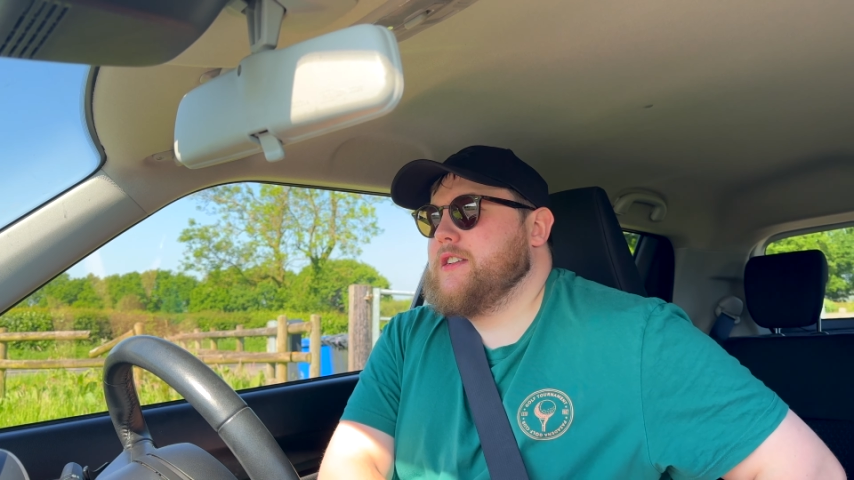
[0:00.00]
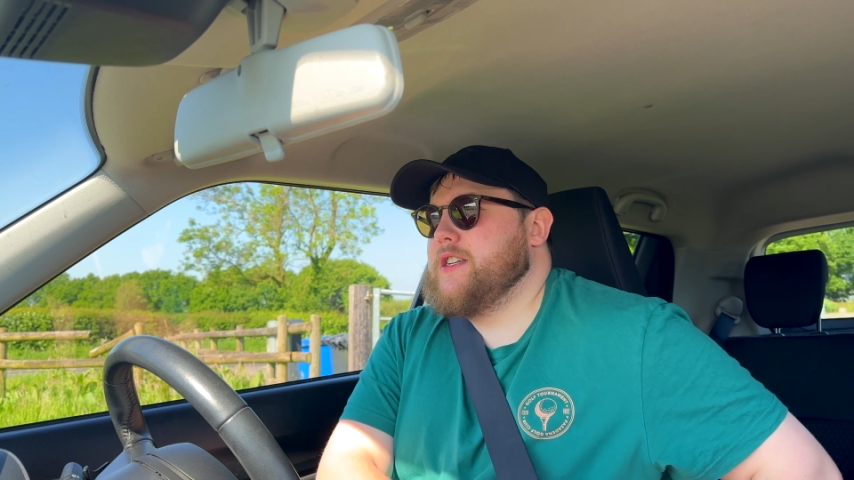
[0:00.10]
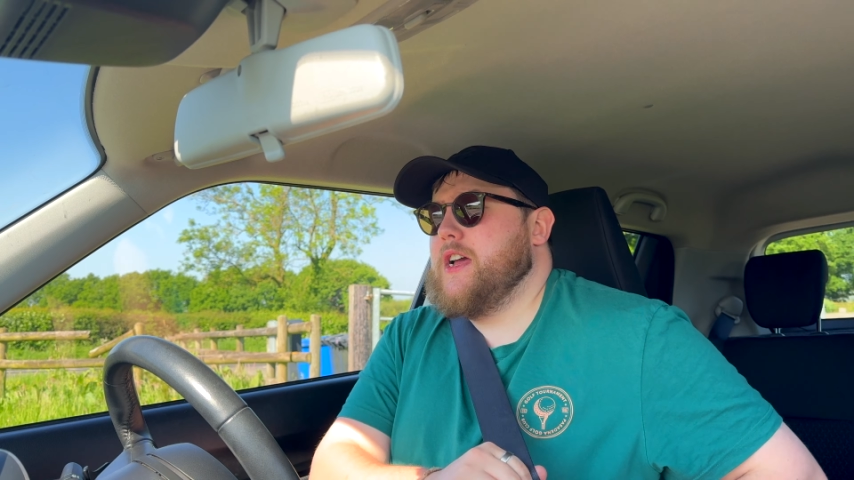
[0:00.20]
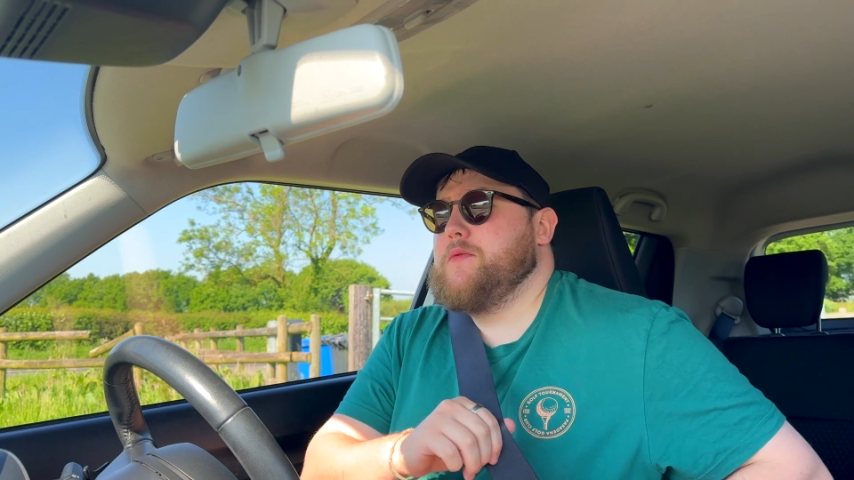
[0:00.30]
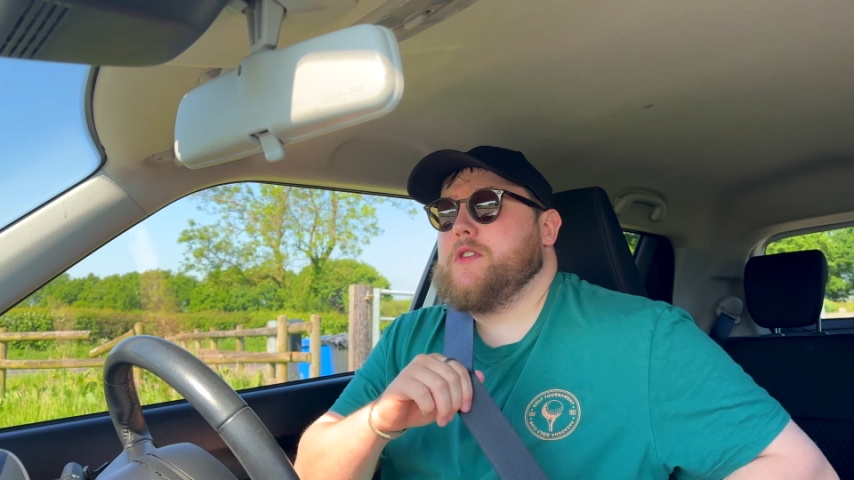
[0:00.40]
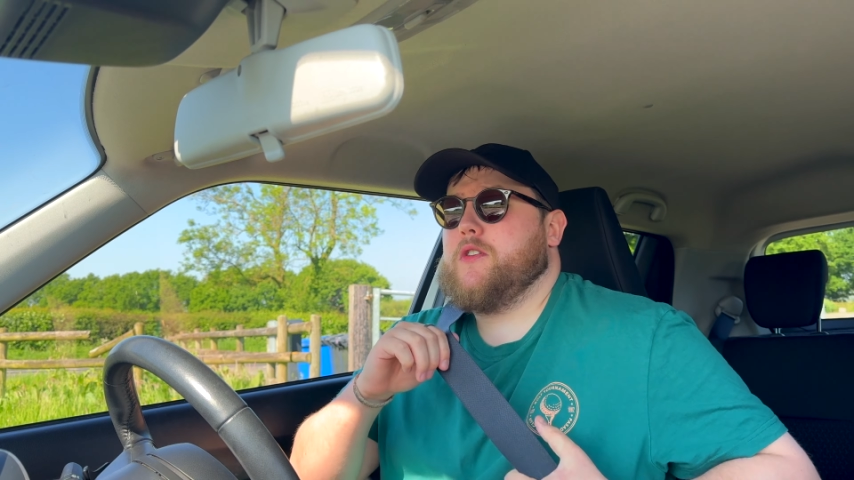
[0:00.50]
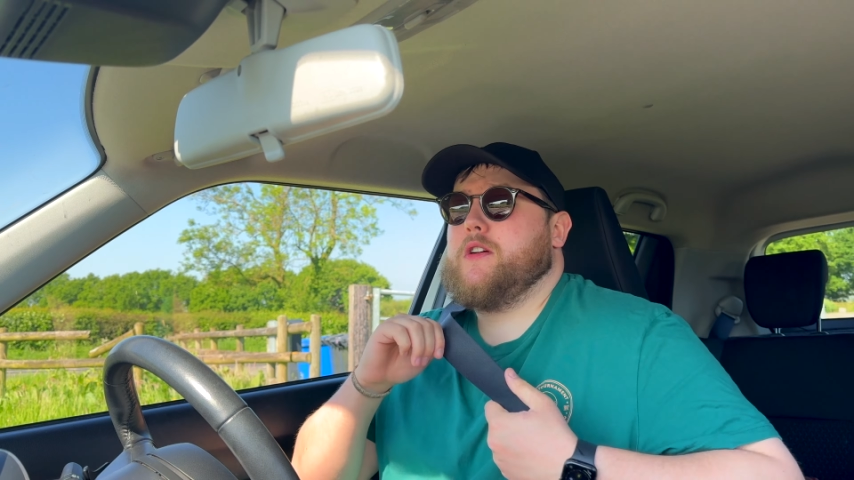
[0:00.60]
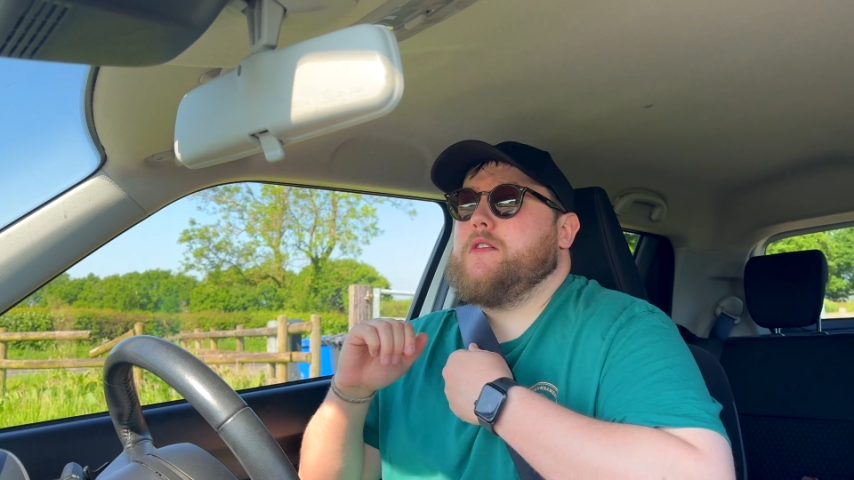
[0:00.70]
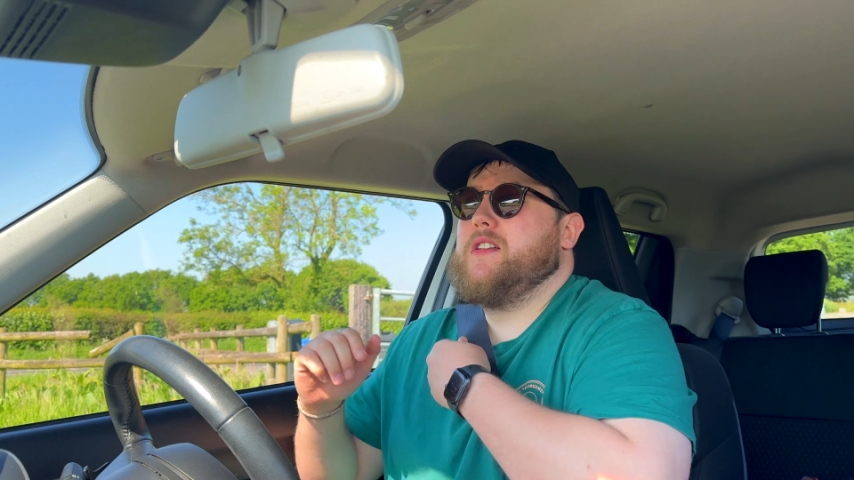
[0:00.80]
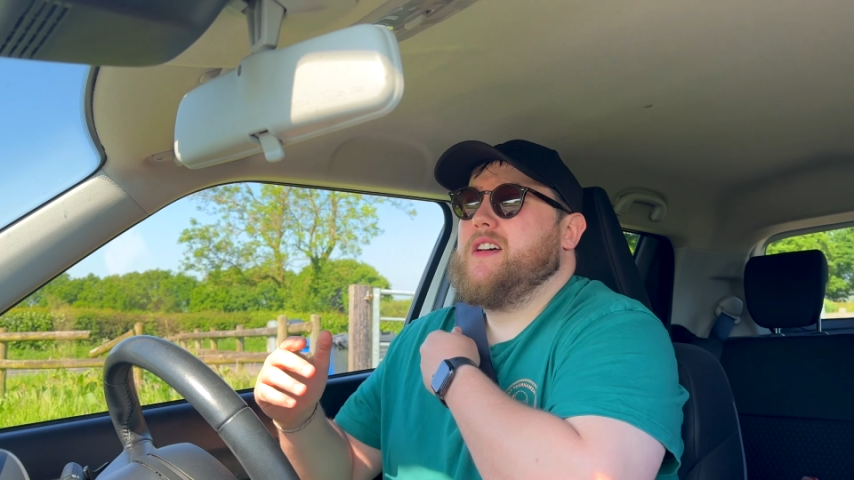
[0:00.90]
Today we're
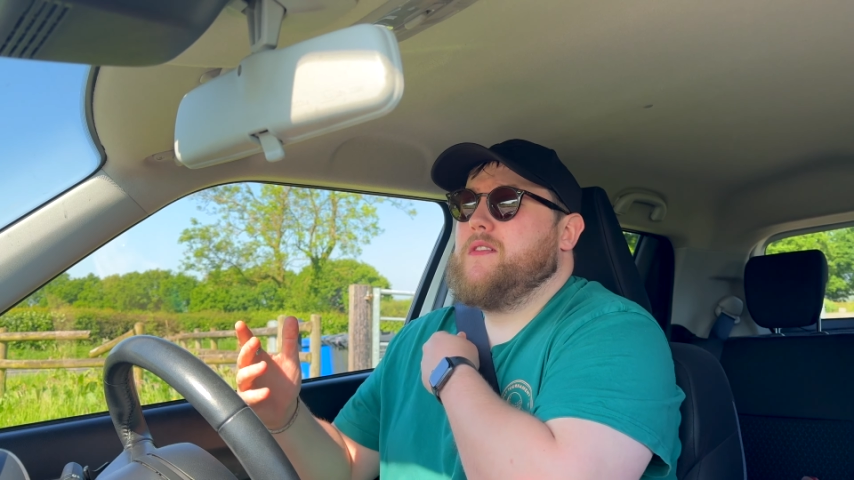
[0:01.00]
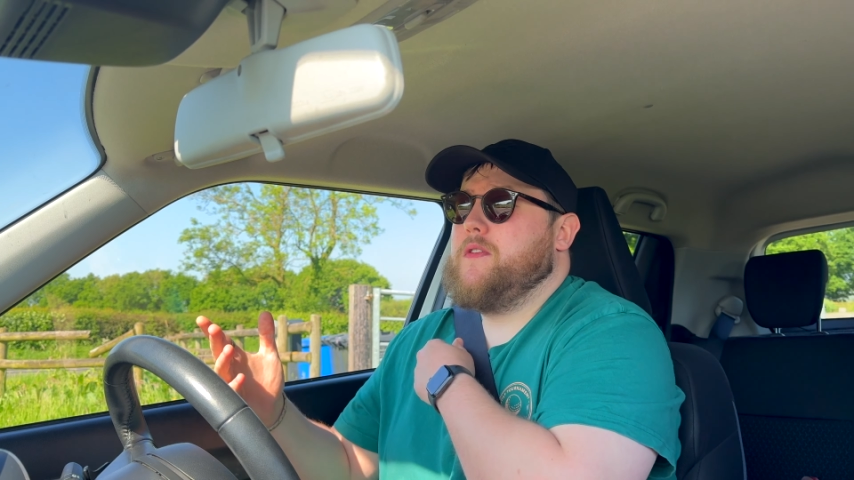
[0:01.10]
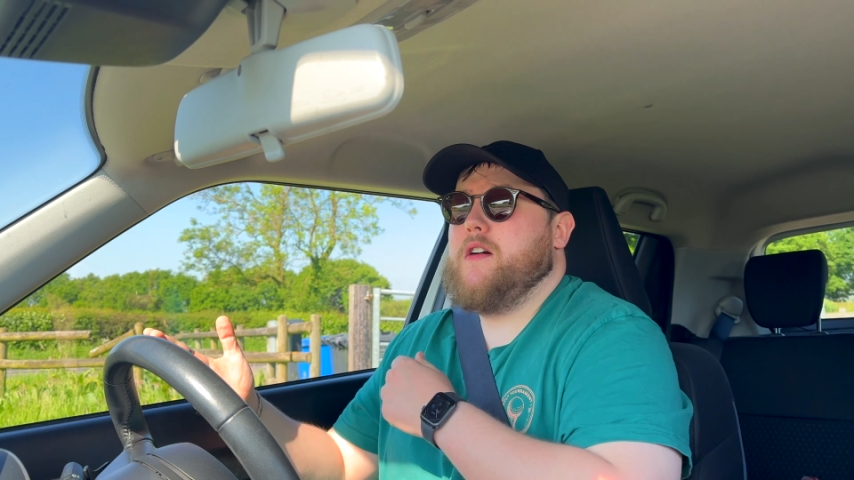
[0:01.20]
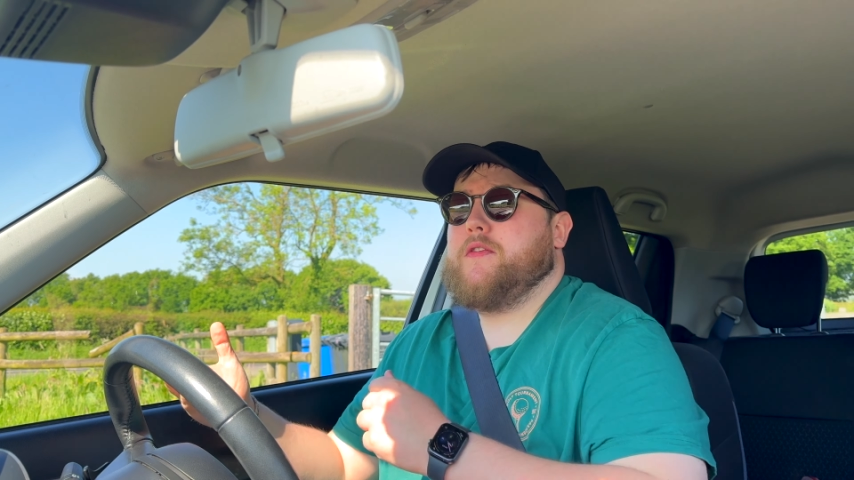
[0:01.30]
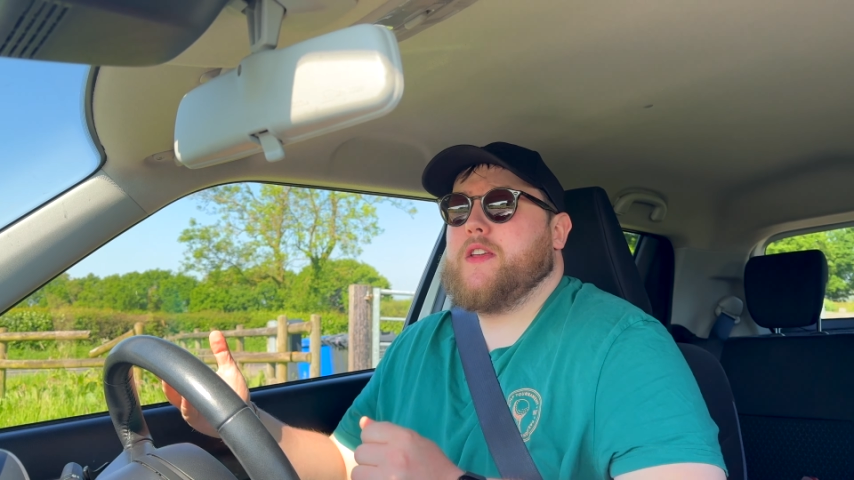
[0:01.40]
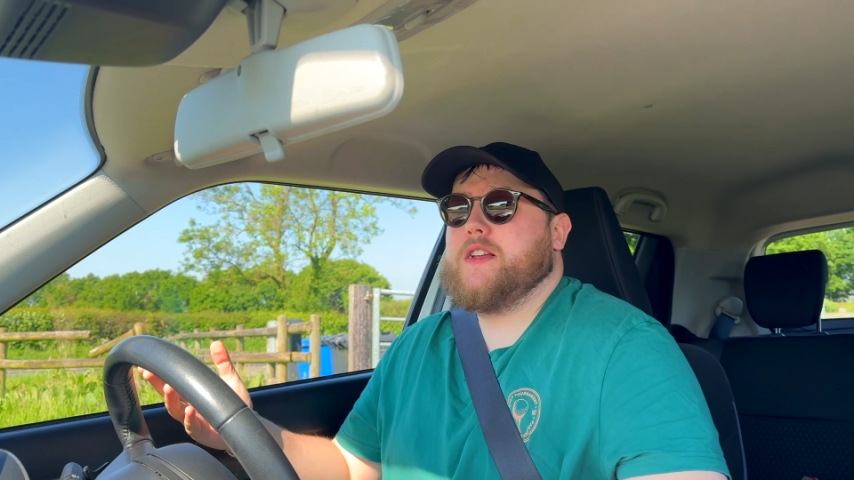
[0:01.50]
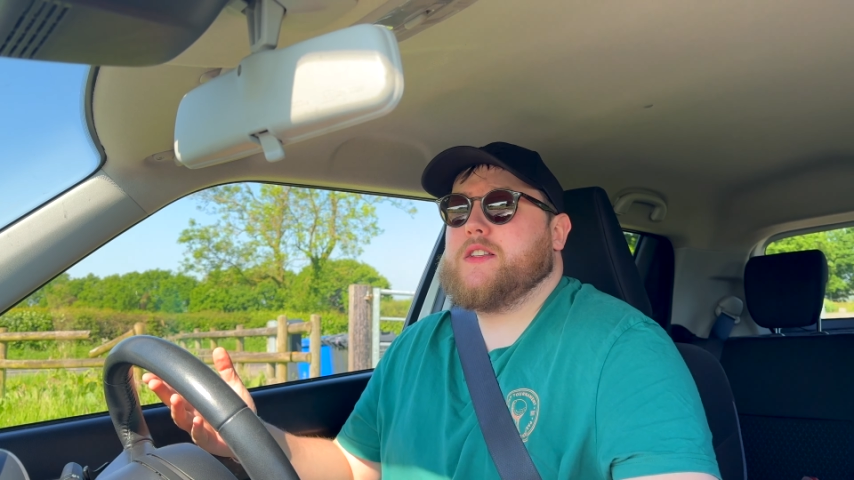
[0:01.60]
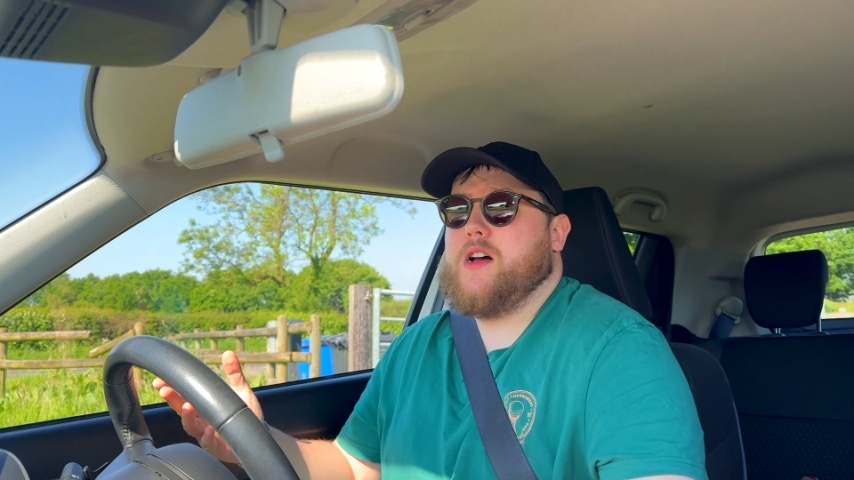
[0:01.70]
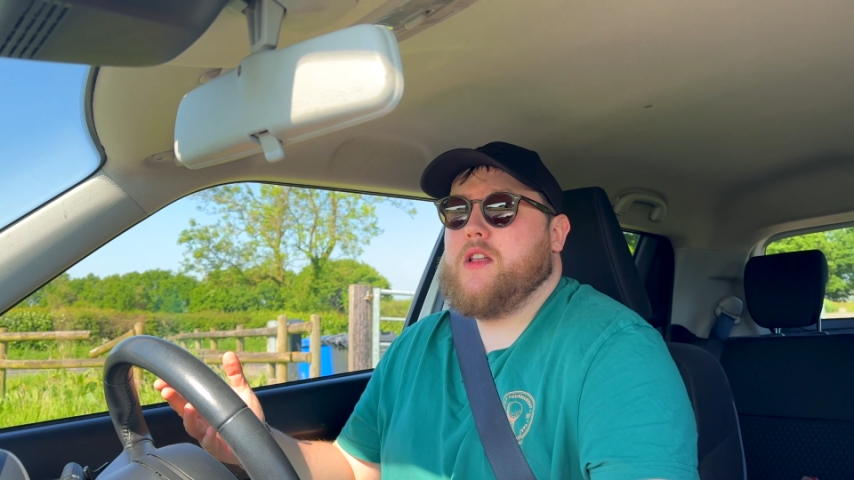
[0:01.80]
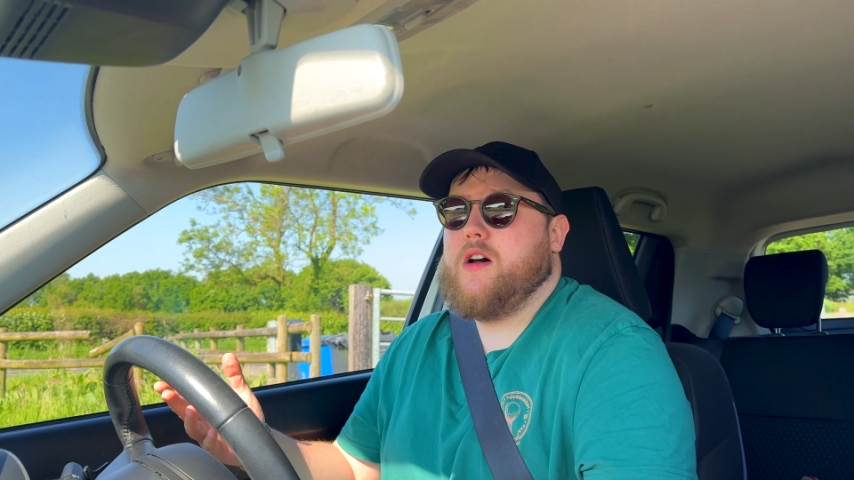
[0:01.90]
doing 5
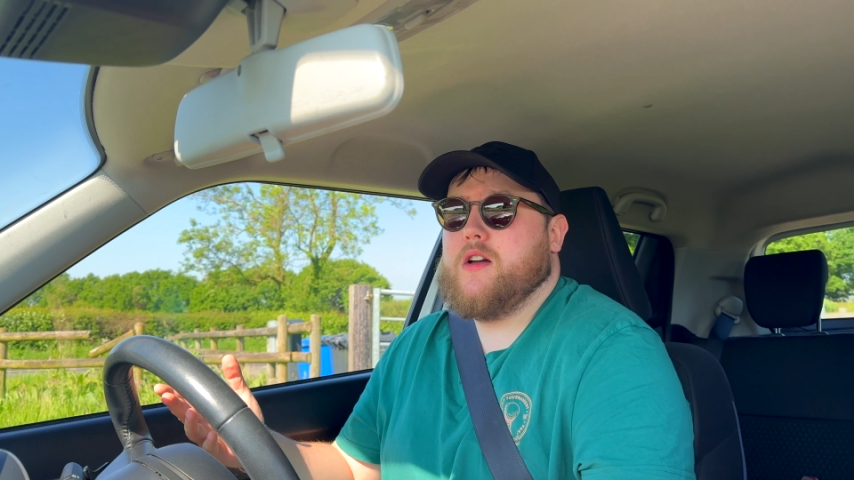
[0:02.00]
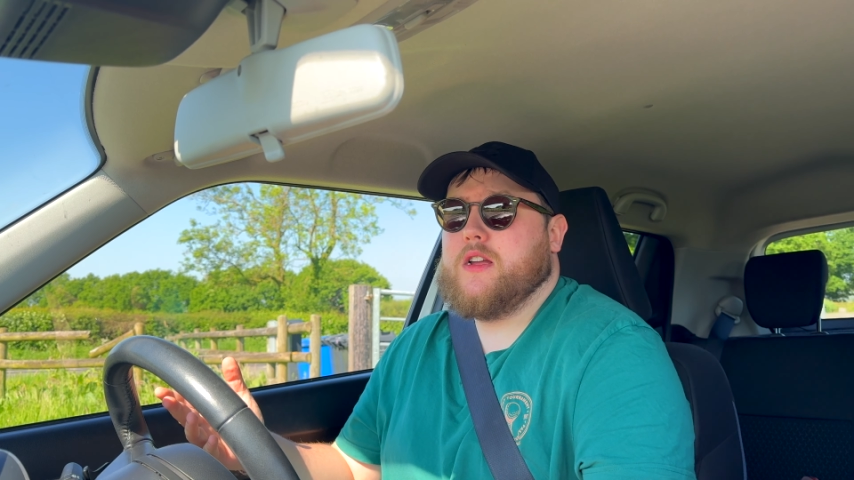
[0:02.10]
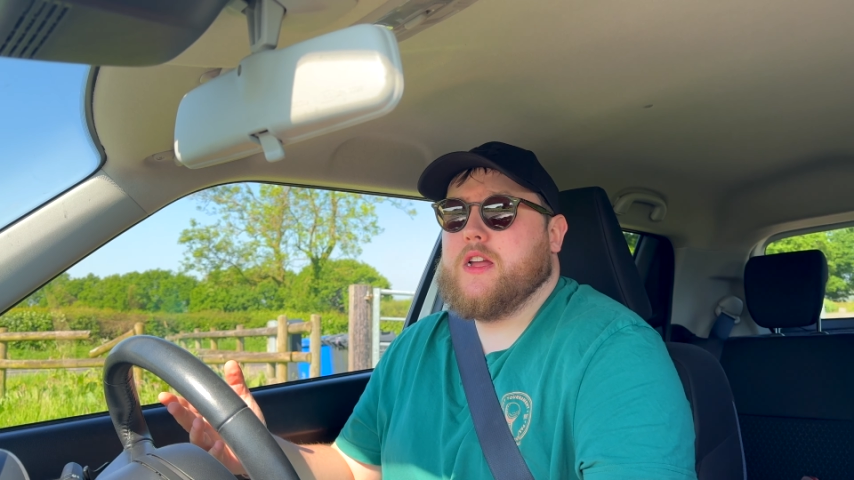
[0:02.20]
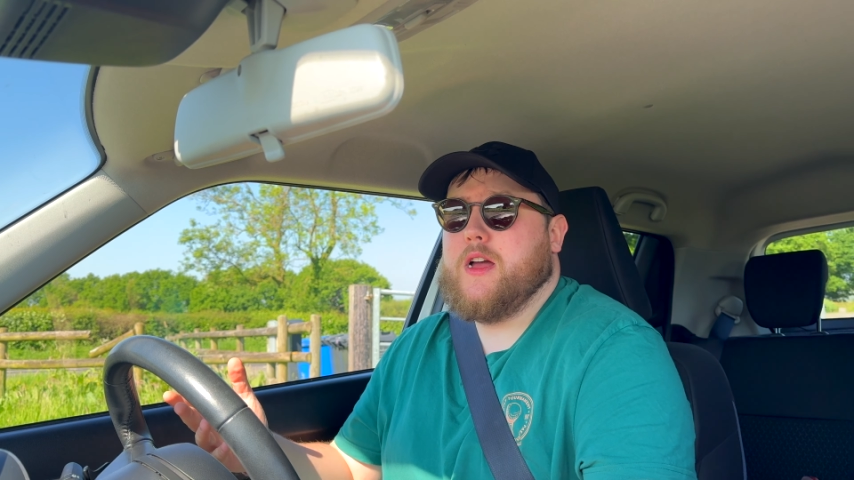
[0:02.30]
things I like